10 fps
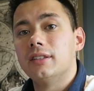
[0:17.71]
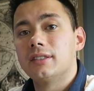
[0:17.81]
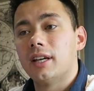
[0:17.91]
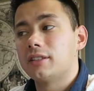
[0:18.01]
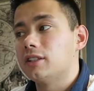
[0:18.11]
the
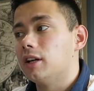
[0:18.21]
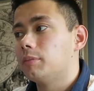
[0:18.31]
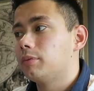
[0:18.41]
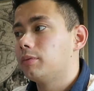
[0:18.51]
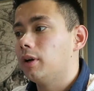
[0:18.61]

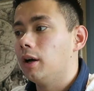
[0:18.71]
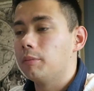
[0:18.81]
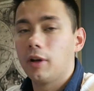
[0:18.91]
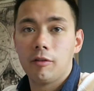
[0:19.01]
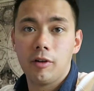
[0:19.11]
setup
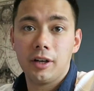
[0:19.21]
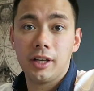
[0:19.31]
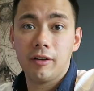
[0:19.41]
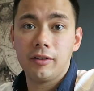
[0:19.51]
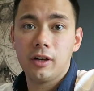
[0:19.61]
that I run
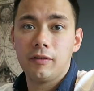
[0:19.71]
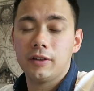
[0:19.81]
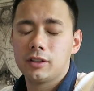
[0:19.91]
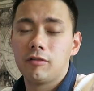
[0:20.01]
here in the office.